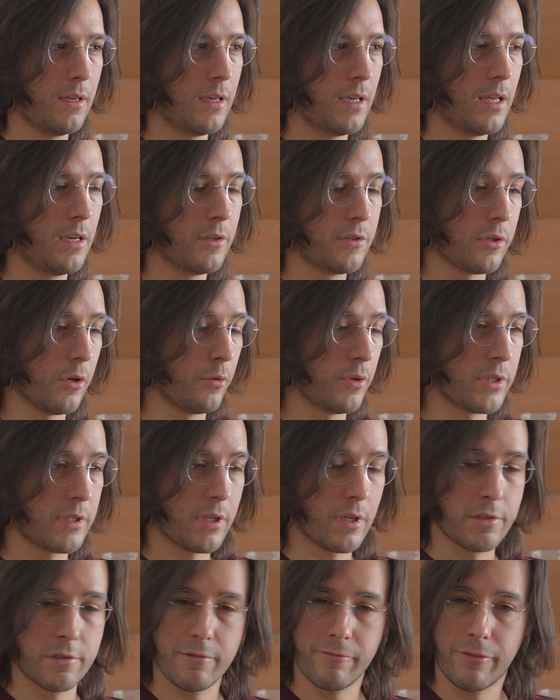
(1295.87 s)
And it's always
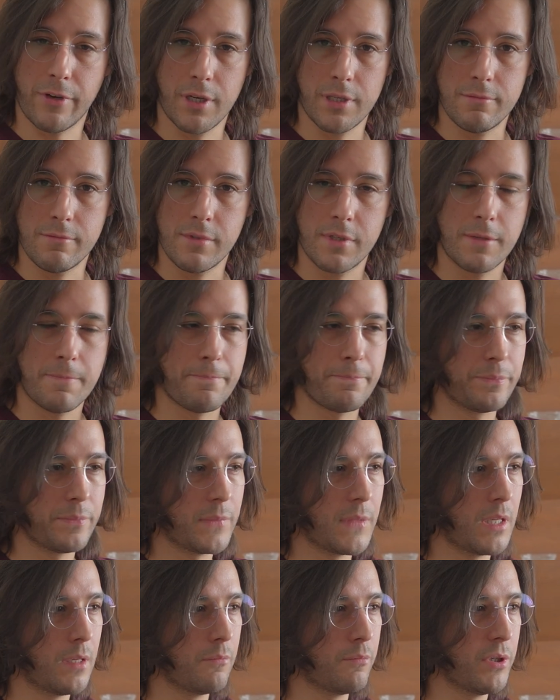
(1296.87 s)
tons of fun,
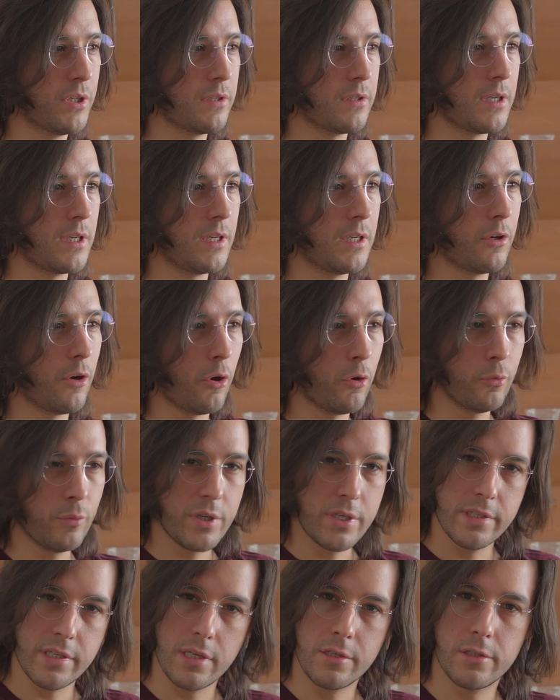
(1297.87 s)
but it
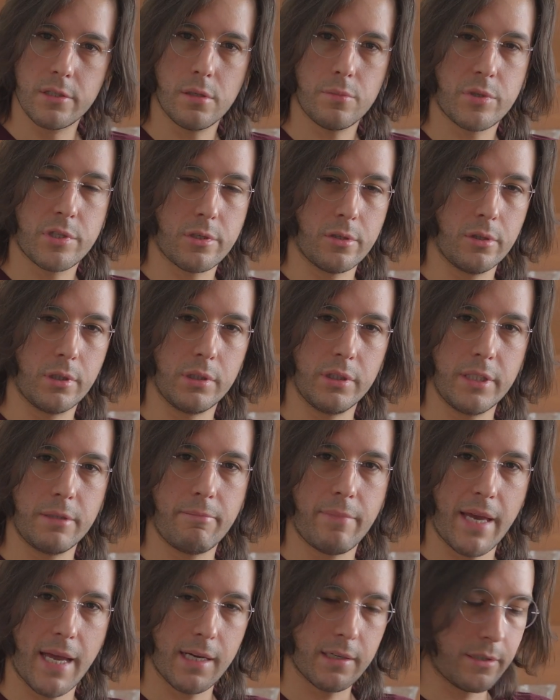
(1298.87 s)
always ends up circling
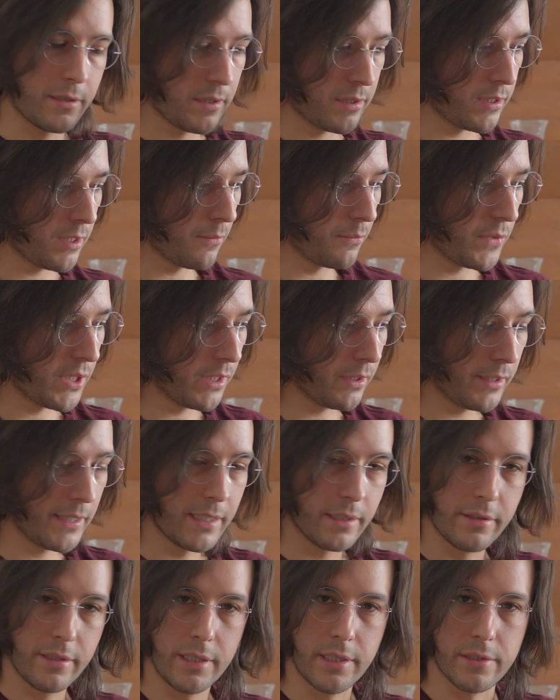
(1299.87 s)
back to something
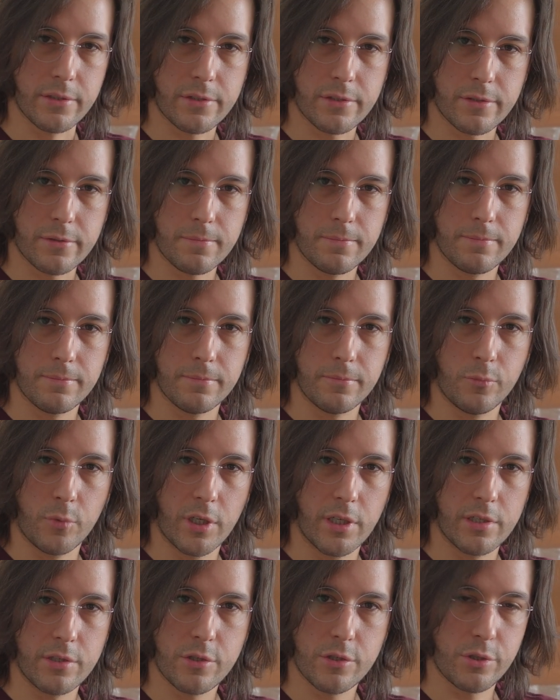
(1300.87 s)
like this,
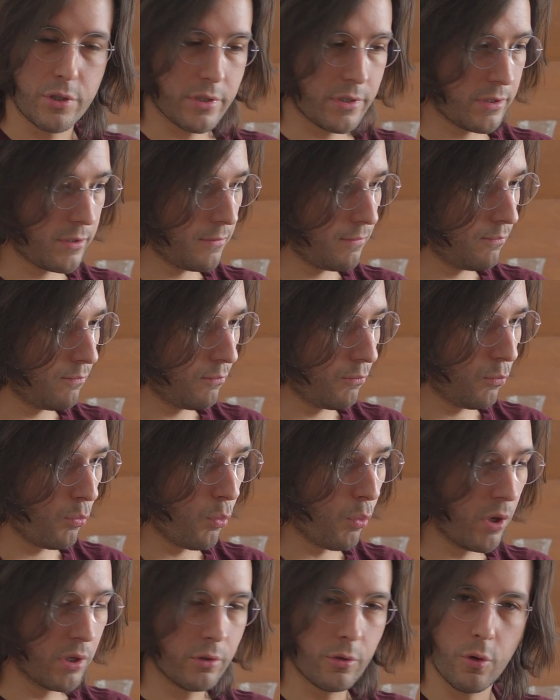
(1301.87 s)
where it's just
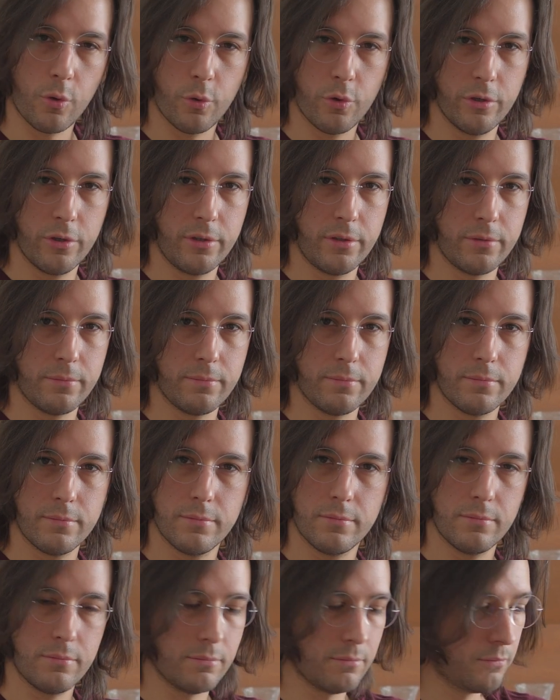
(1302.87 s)
one chord,
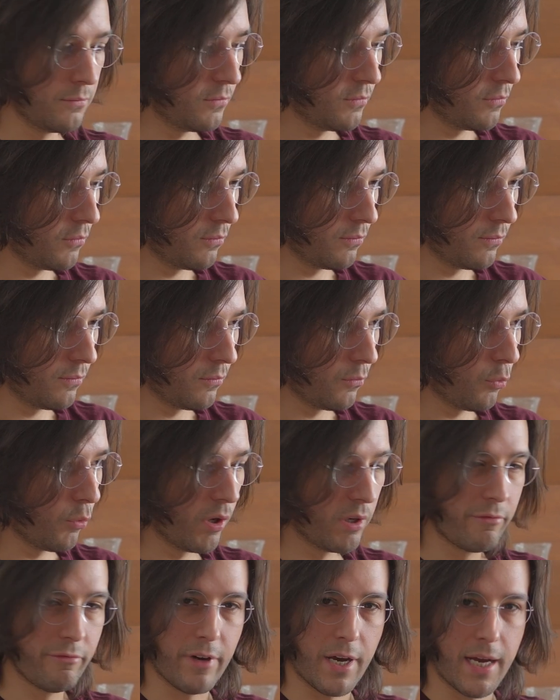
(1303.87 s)

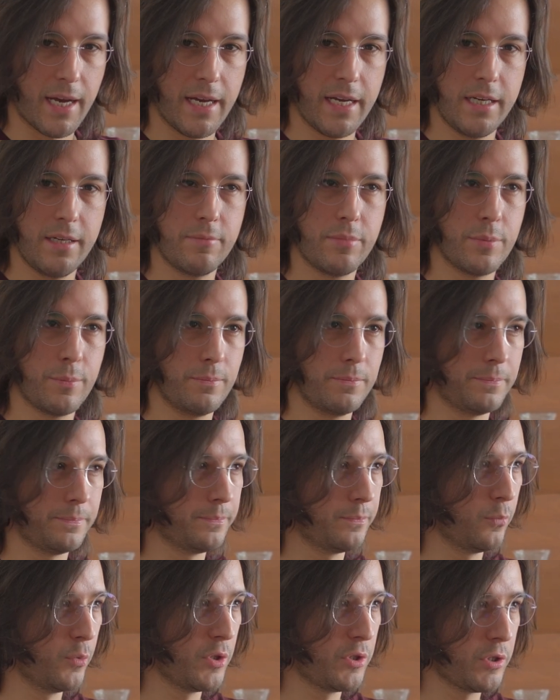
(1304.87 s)
one vibe,
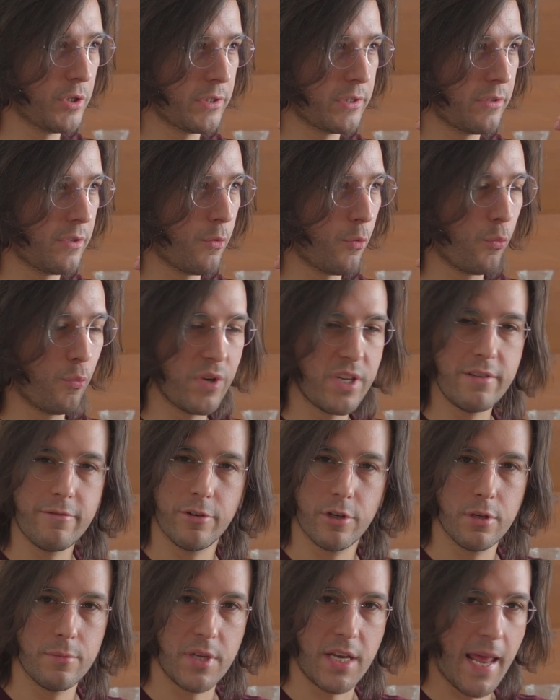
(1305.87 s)
with just the
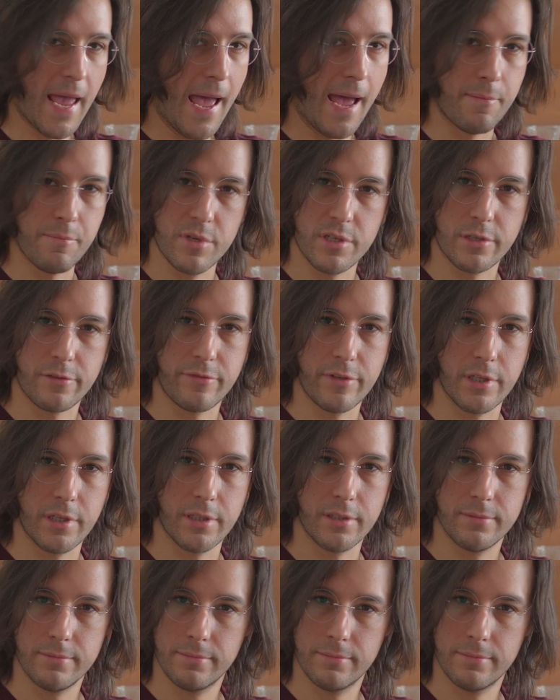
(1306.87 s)
reverb and atmosphere.